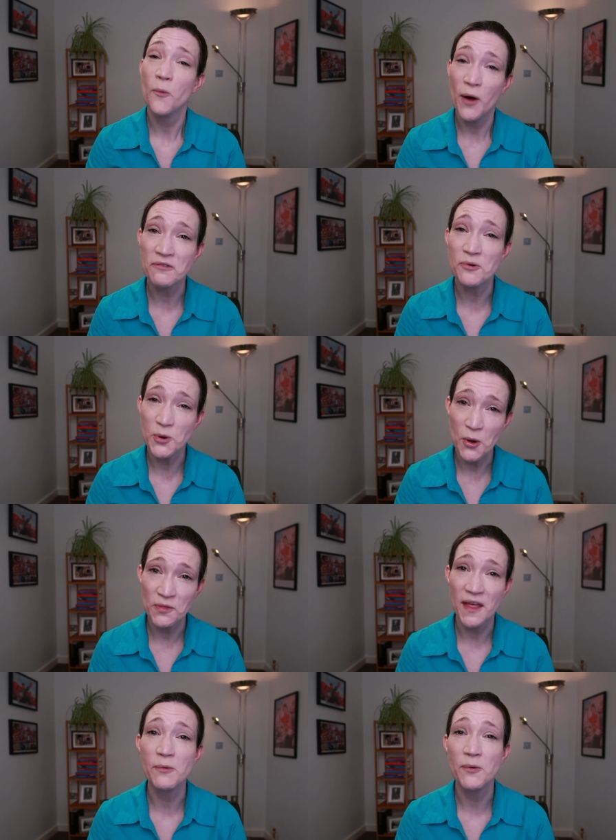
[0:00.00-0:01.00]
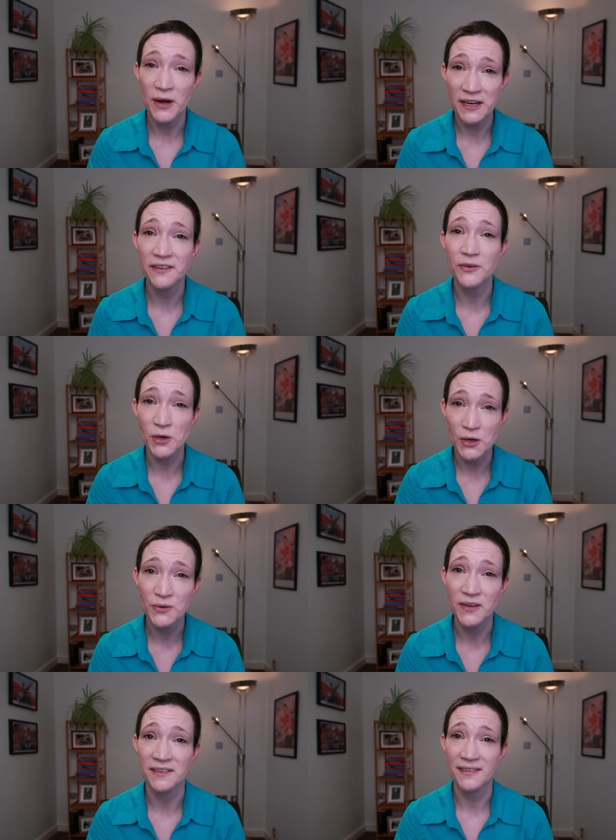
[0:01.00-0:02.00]
whether or not they were winners or
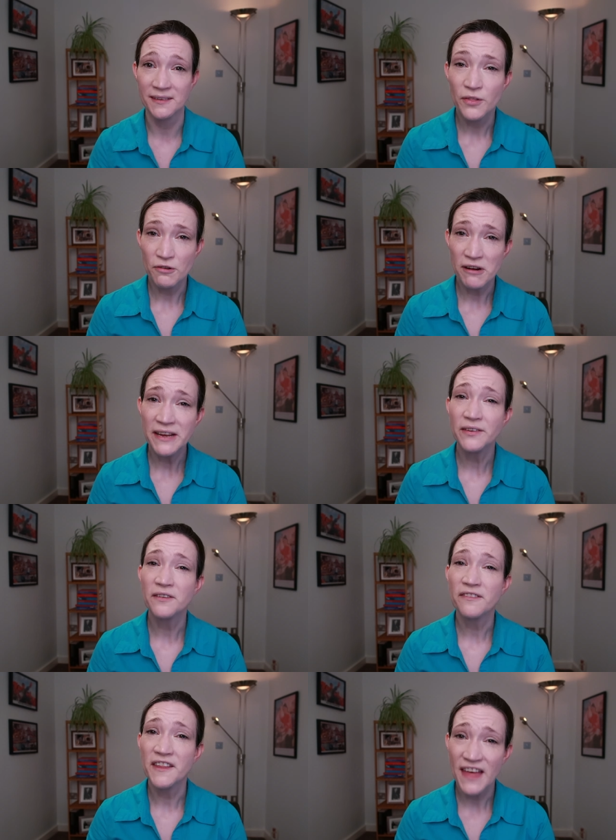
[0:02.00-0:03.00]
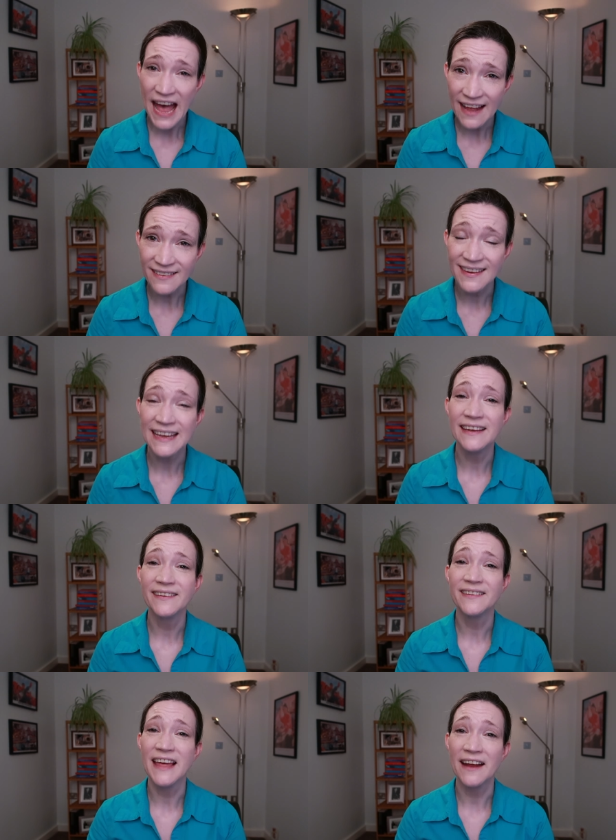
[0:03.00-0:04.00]
losers. The reason for that
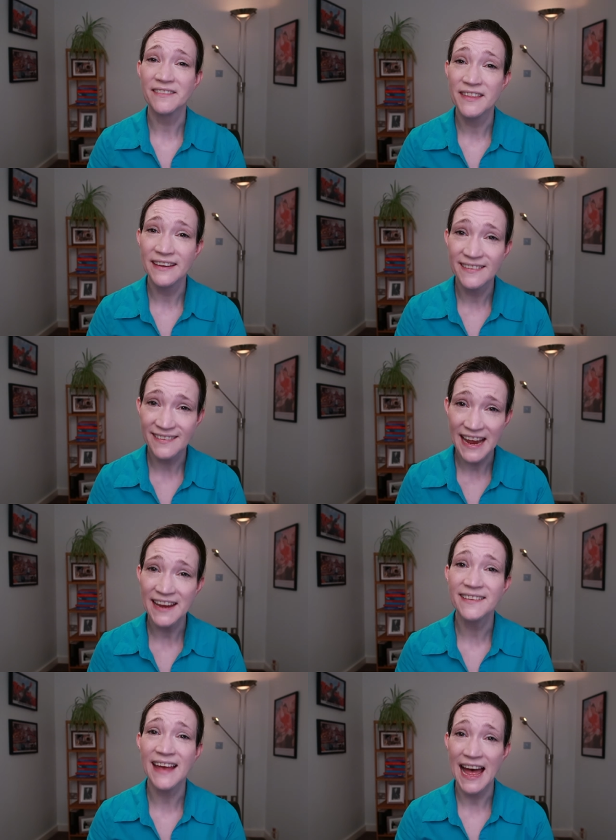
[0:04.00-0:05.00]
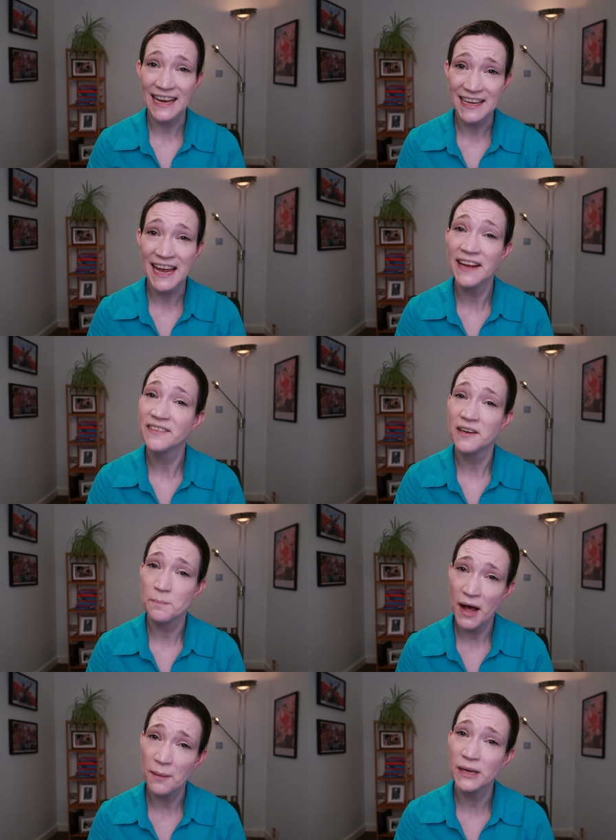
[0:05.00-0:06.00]
is that the state
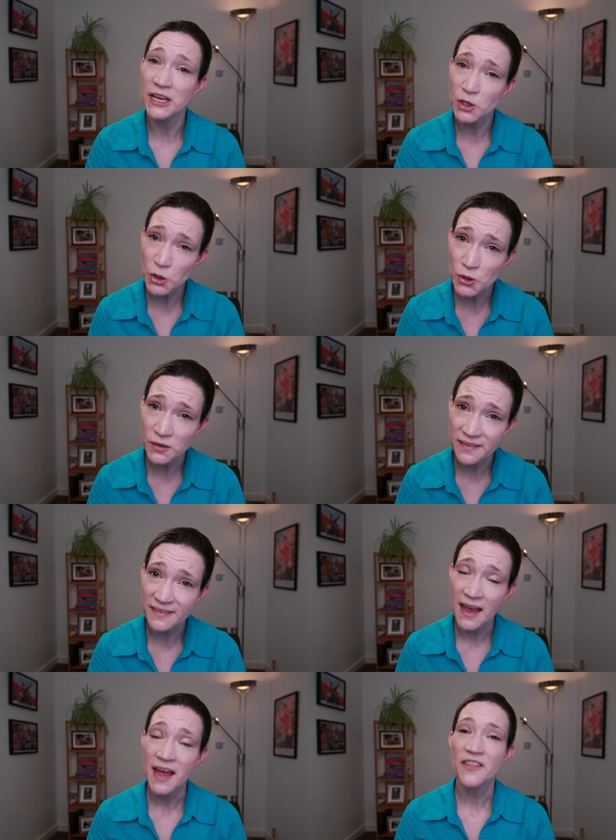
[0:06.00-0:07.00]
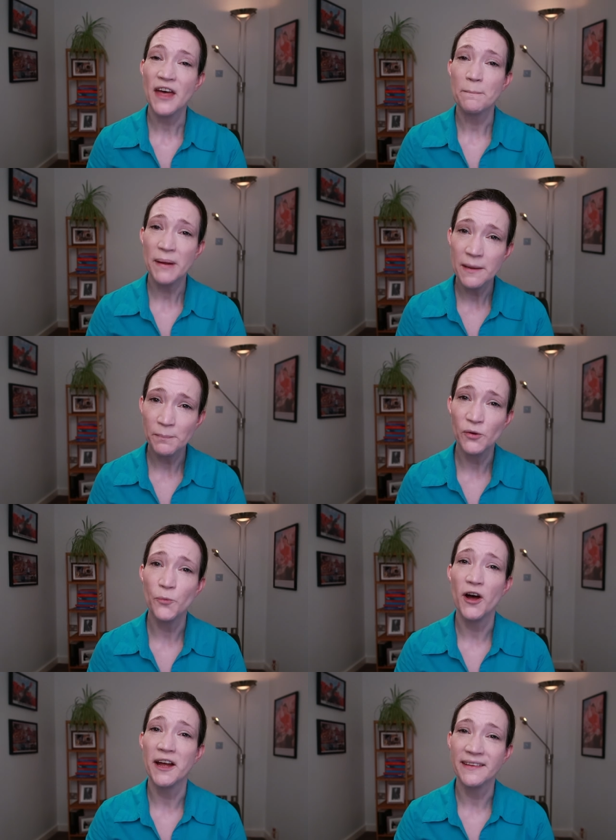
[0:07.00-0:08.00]
allocated public goods that people
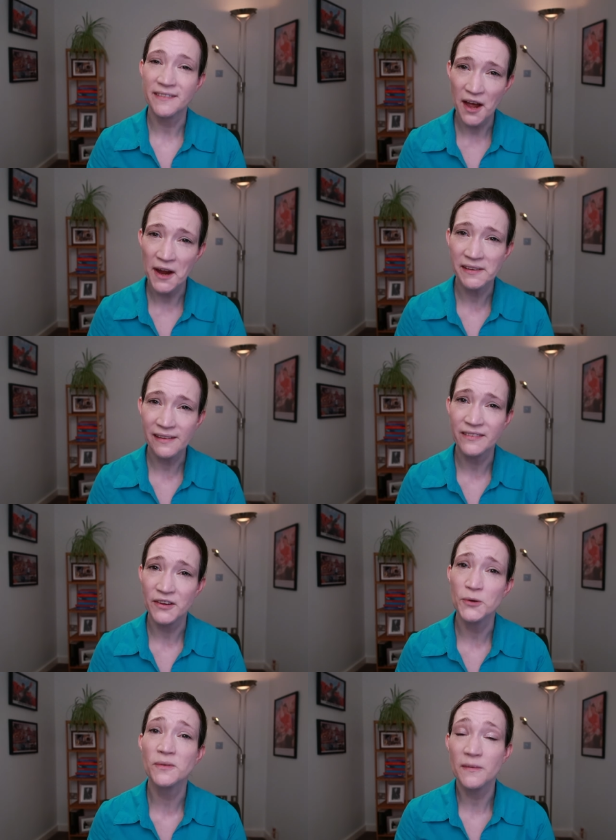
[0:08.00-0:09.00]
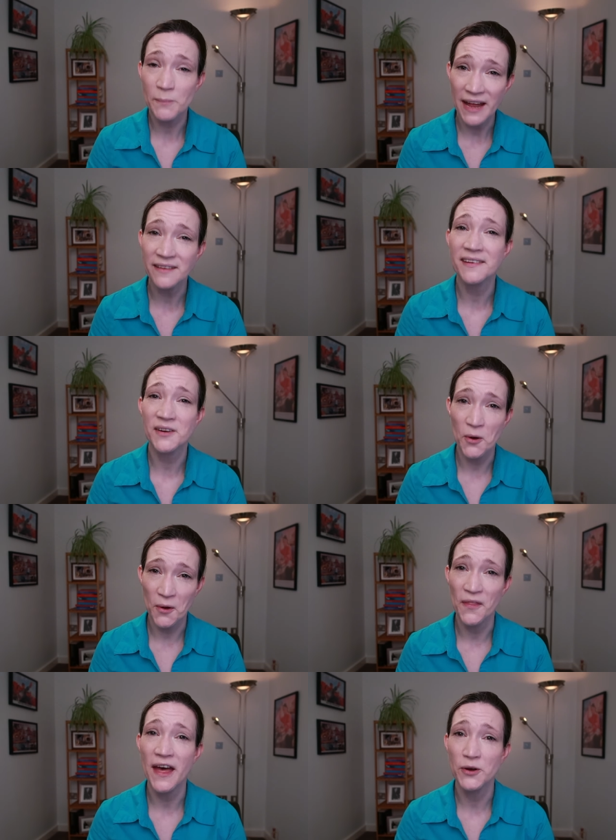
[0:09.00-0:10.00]
were entitled to depended
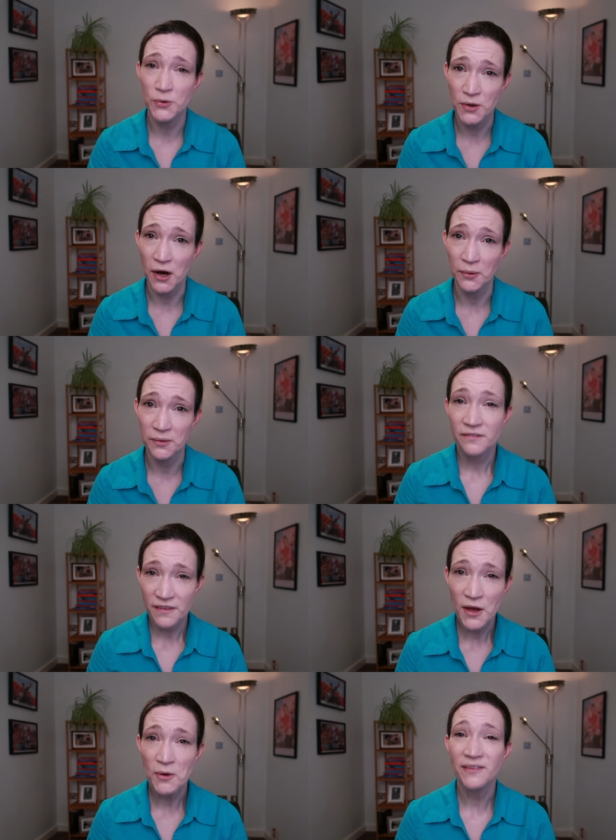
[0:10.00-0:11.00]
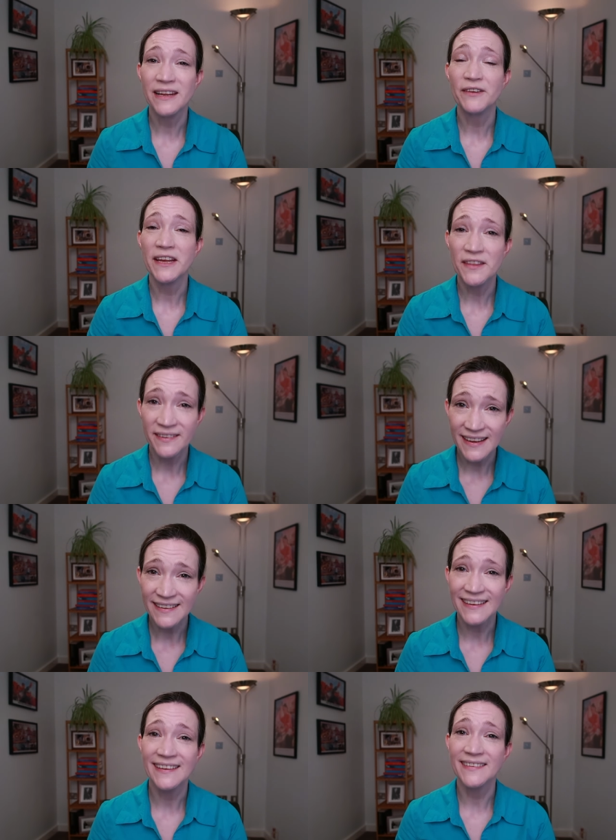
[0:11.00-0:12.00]
on their hukou. For those living in the
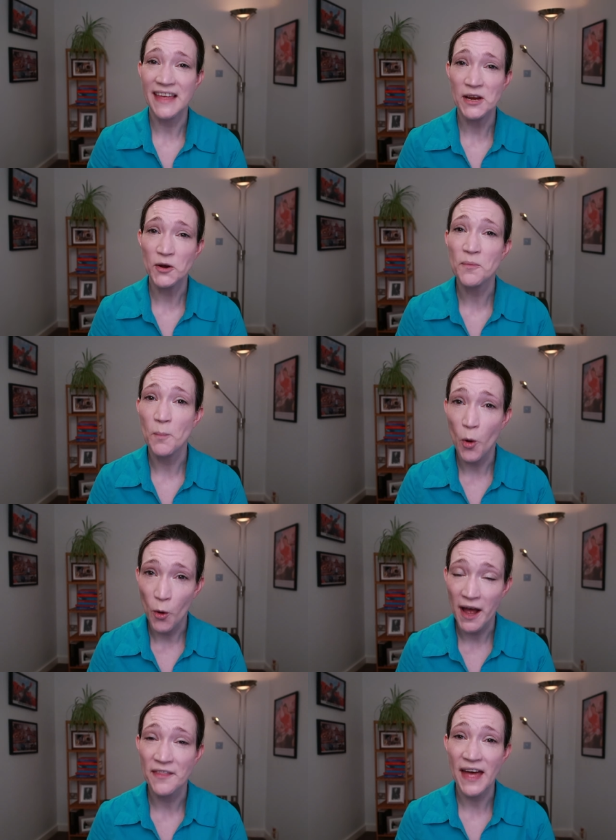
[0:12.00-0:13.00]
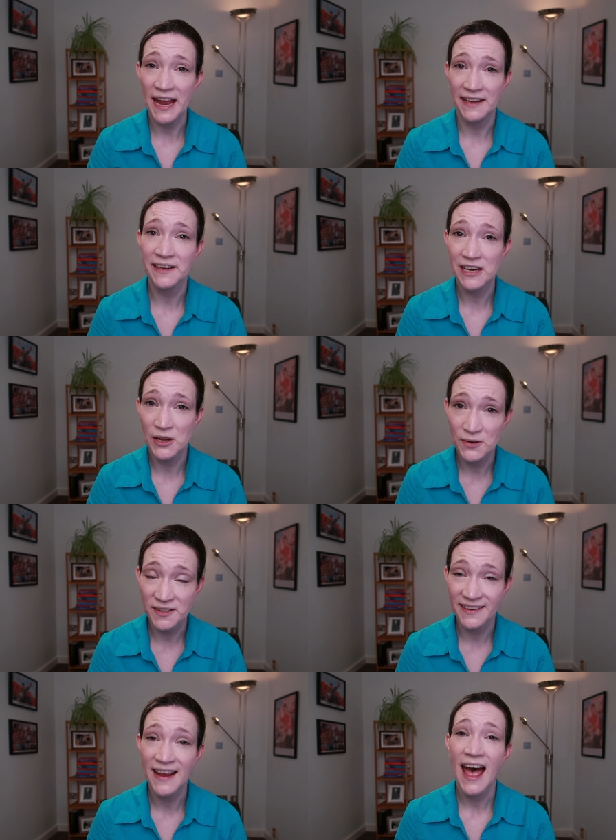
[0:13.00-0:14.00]
cities, they got more, and that
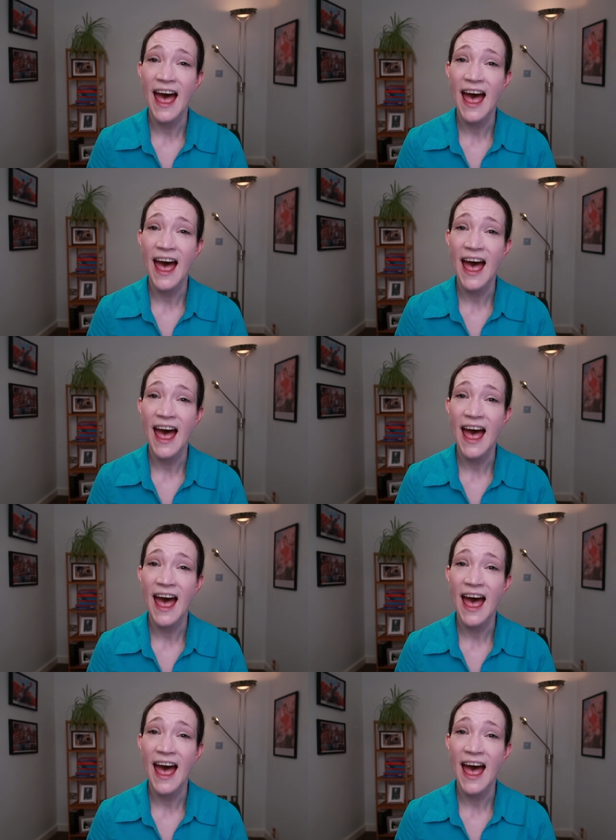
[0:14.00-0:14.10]
included